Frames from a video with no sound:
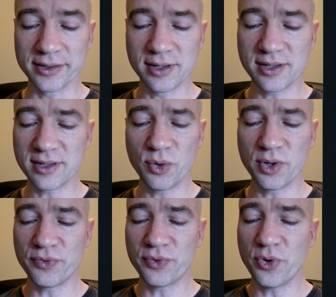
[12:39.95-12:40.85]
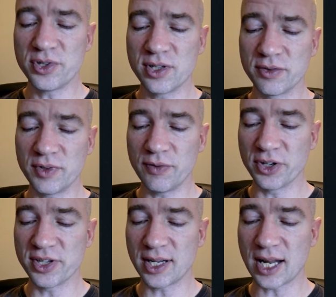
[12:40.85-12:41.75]
and so the forces of
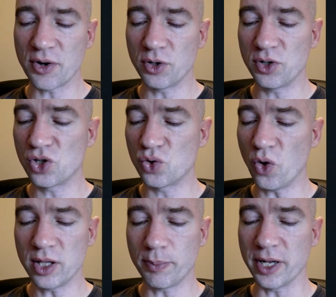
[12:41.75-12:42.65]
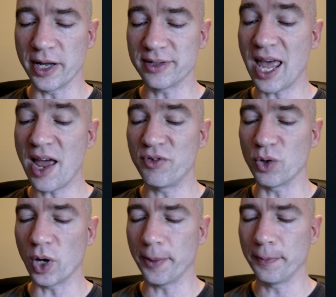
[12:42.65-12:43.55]
evil set out to destroy the plant
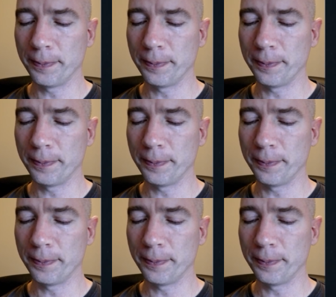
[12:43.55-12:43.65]
everywhere.